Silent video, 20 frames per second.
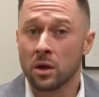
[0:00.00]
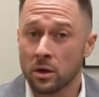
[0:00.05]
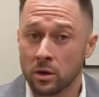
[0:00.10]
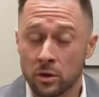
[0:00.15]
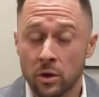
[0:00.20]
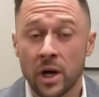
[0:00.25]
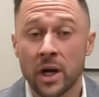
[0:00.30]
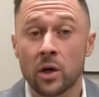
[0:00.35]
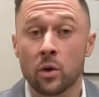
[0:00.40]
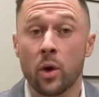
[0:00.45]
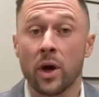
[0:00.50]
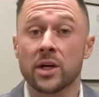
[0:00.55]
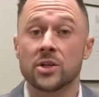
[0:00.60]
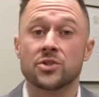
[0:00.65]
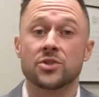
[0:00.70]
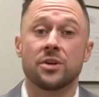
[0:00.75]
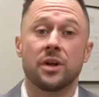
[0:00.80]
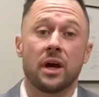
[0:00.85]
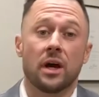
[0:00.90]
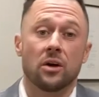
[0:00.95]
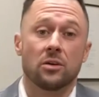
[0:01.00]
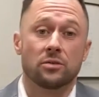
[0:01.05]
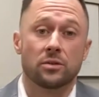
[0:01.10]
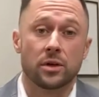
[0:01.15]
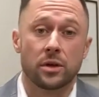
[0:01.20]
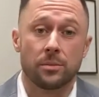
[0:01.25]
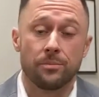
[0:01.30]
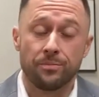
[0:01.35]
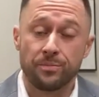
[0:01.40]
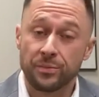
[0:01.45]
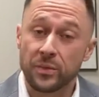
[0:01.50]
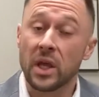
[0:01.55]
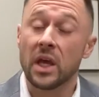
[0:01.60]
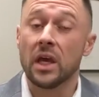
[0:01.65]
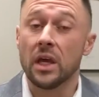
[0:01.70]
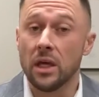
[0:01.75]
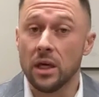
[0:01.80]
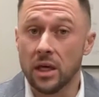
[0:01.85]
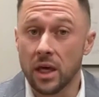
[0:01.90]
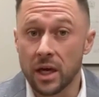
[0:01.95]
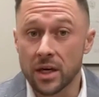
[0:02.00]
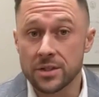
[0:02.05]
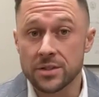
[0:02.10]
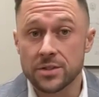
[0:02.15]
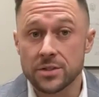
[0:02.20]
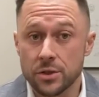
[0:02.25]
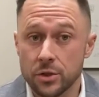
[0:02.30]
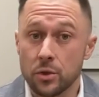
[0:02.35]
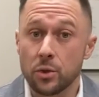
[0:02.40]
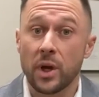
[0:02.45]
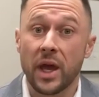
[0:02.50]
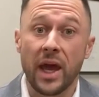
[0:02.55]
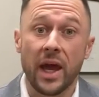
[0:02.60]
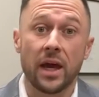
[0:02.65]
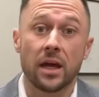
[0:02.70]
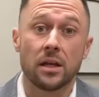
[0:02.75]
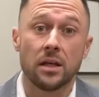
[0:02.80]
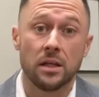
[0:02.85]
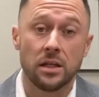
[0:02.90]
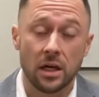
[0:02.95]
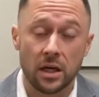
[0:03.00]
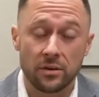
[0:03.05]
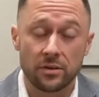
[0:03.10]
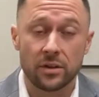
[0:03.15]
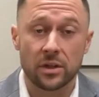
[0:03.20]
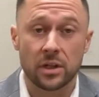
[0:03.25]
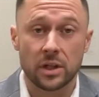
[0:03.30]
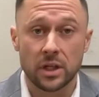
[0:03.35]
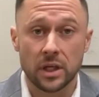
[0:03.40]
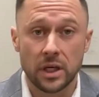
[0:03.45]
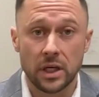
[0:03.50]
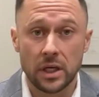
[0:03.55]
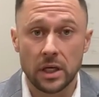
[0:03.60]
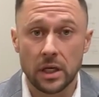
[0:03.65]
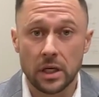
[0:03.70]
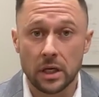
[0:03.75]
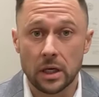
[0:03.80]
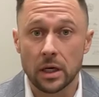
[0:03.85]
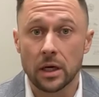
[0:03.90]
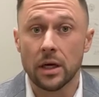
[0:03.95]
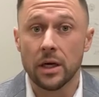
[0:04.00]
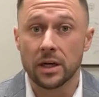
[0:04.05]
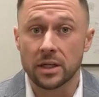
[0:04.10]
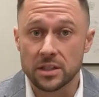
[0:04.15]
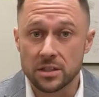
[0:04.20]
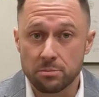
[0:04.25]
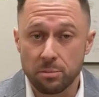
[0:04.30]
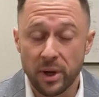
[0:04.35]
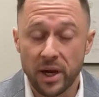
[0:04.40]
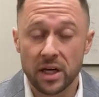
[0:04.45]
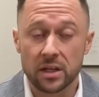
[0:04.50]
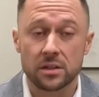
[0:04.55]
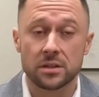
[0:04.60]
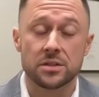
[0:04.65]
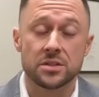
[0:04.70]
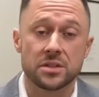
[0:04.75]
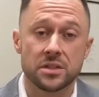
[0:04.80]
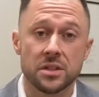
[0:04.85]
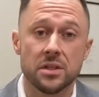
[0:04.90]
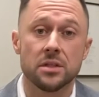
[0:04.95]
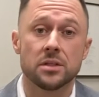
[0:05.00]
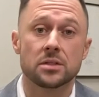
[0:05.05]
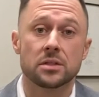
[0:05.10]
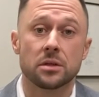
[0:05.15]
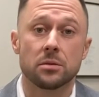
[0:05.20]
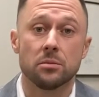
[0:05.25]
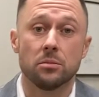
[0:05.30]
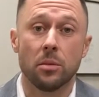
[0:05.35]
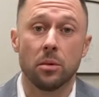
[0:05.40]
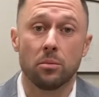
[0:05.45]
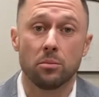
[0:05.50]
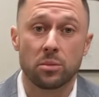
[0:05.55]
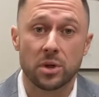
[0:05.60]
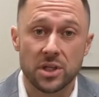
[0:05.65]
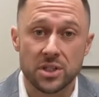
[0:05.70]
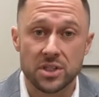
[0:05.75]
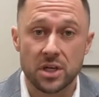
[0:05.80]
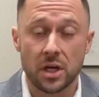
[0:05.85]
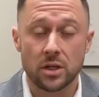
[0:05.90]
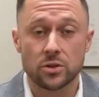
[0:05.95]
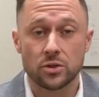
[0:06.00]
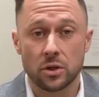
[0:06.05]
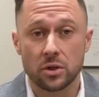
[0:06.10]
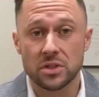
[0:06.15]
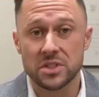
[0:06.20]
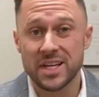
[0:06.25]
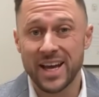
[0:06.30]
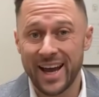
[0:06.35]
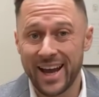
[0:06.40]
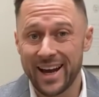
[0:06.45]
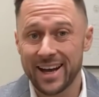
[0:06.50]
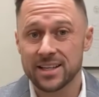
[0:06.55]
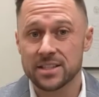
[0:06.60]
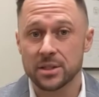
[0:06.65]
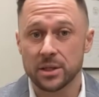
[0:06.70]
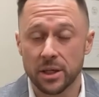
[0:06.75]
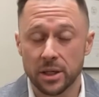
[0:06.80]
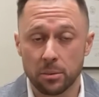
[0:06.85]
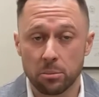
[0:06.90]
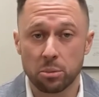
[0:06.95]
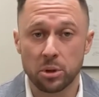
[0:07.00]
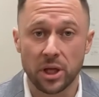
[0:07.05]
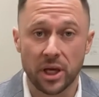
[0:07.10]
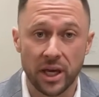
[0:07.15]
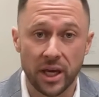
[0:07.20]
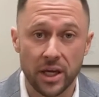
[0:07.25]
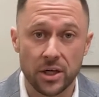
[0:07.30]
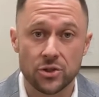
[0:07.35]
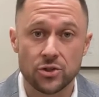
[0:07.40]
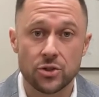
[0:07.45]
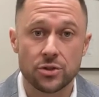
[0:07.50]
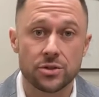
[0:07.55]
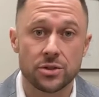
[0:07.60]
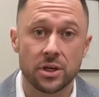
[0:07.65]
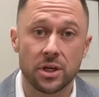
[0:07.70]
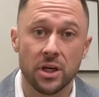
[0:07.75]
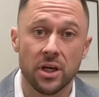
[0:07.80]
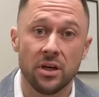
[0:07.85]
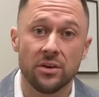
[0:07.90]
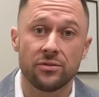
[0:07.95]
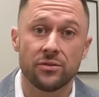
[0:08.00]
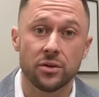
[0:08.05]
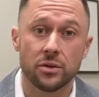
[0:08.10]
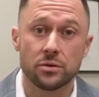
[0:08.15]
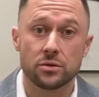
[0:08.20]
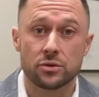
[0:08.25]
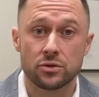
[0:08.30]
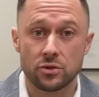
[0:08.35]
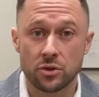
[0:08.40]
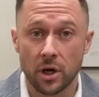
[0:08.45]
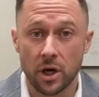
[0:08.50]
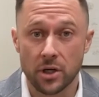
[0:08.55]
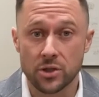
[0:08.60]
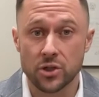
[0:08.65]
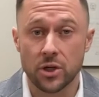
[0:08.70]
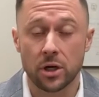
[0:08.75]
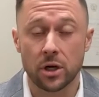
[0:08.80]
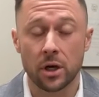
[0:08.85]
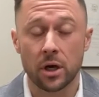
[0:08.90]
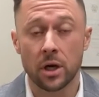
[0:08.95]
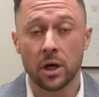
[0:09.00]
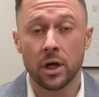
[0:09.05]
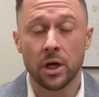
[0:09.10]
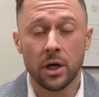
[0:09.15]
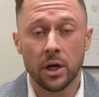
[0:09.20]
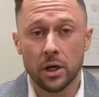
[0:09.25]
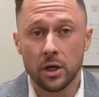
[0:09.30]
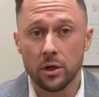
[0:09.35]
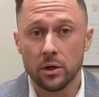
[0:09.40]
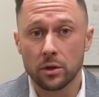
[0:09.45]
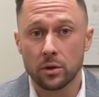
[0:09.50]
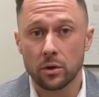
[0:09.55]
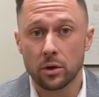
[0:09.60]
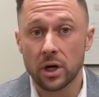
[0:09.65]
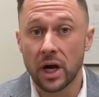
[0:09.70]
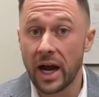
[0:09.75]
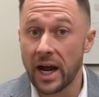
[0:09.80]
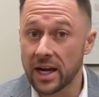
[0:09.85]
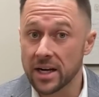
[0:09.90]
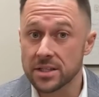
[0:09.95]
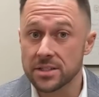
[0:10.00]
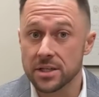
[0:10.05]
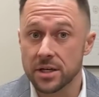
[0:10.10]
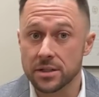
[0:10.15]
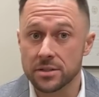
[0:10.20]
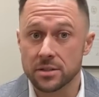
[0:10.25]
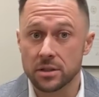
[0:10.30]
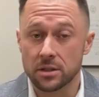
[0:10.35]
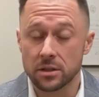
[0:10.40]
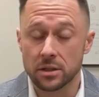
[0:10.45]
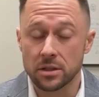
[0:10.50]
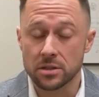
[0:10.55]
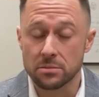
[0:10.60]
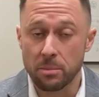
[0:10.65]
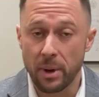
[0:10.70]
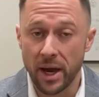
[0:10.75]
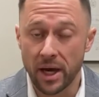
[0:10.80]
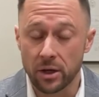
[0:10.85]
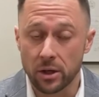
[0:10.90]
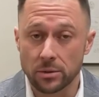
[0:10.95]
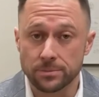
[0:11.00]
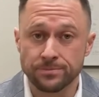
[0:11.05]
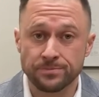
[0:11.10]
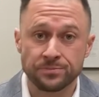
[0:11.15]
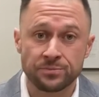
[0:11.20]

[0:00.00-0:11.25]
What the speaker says: Great question, Alfred. Yes, you can definitely expect to see some potential tax implications if you structure your assets in this manner.